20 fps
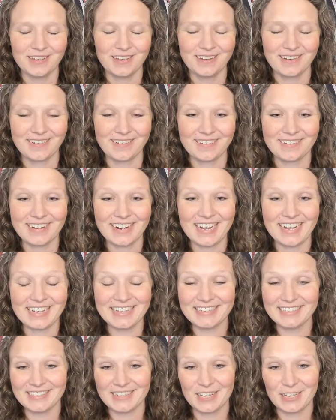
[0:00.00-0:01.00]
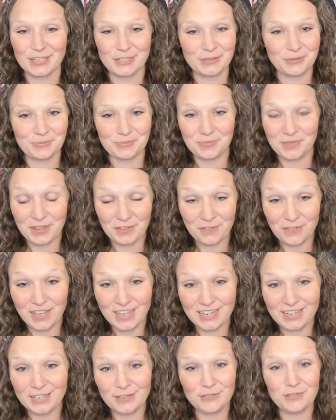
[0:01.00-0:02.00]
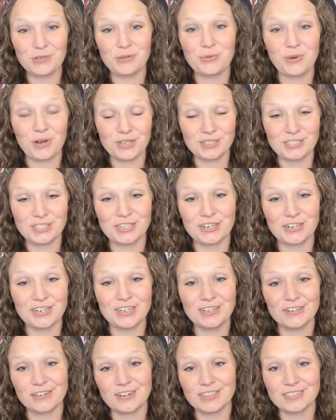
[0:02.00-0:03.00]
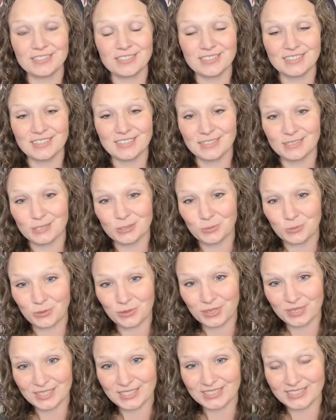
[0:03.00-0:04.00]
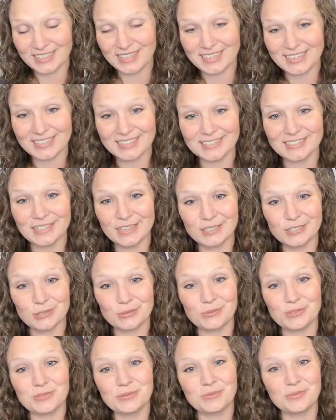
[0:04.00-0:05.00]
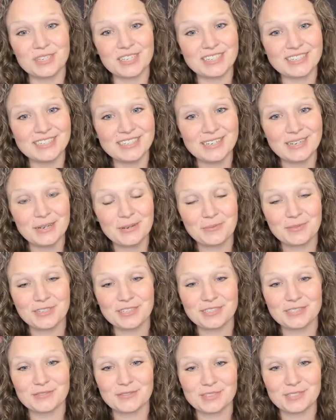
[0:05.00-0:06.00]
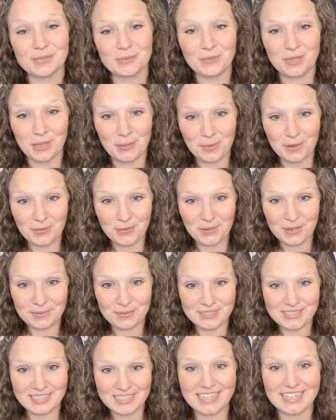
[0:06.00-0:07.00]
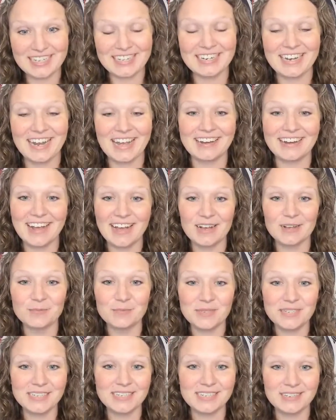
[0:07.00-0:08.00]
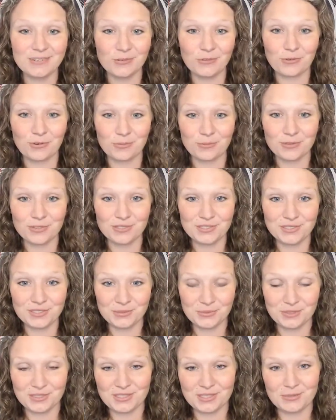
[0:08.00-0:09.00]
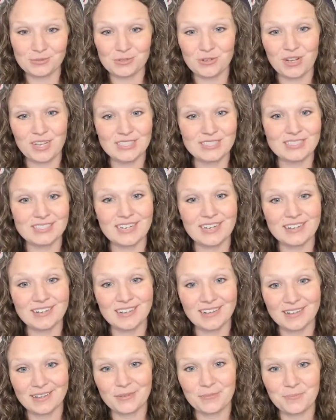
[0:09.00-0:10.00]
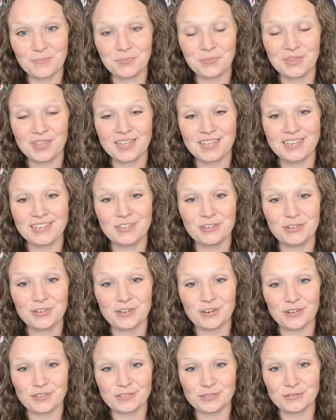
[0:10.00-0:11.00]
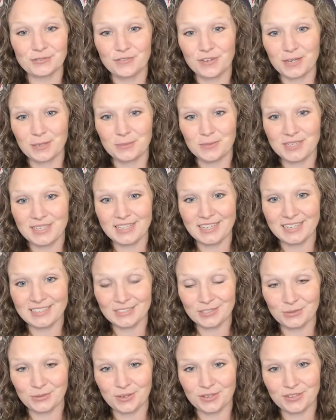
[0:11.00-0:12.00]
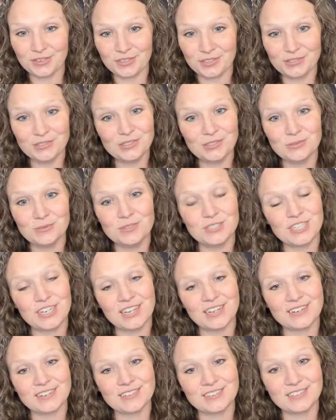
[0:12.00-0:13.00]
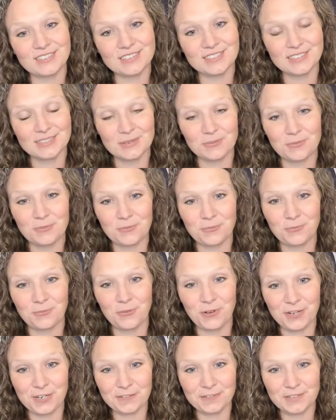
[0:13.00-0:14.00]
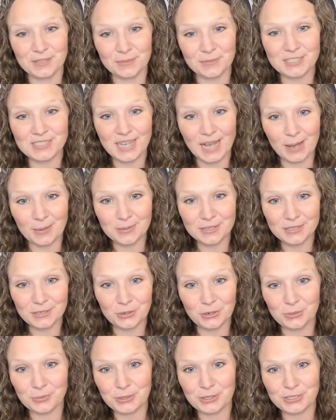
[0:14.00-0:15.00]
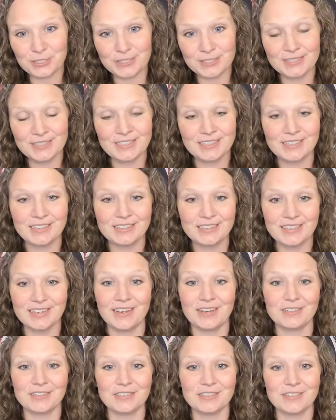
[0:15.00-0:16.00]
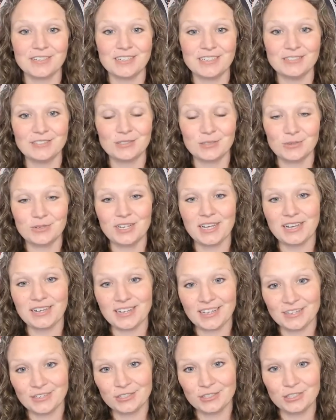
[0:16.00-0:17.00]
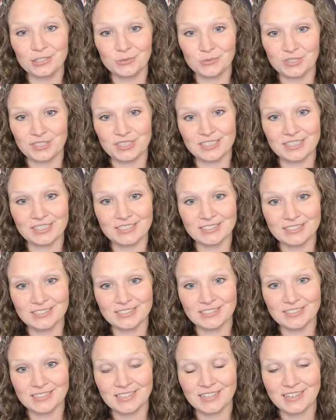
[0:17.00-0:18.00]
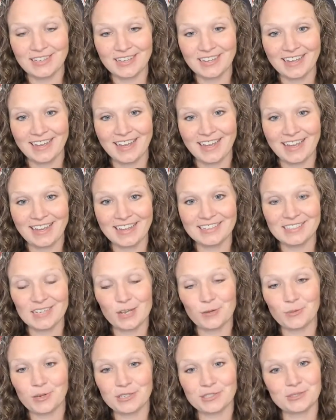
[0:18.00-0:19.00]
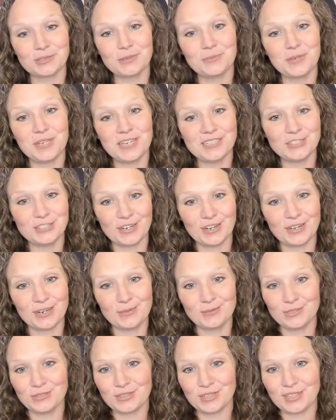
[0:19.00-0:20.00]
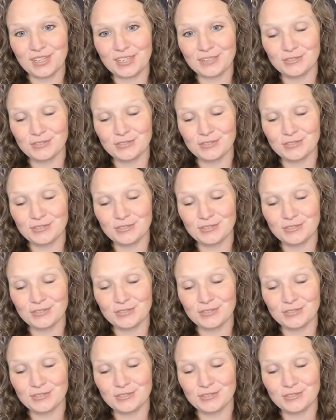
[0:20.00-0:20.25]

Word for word: All right. Um, if any of you watching are interested in exploring a psychic session with me, please visit me at my website at abbeynormalswisdomquest.com. You can also find me at two other YouTube channels. One of them is Abbey Normal, the other is Zodiac Energy Readings. And I'm also on Patreon. I'm doing live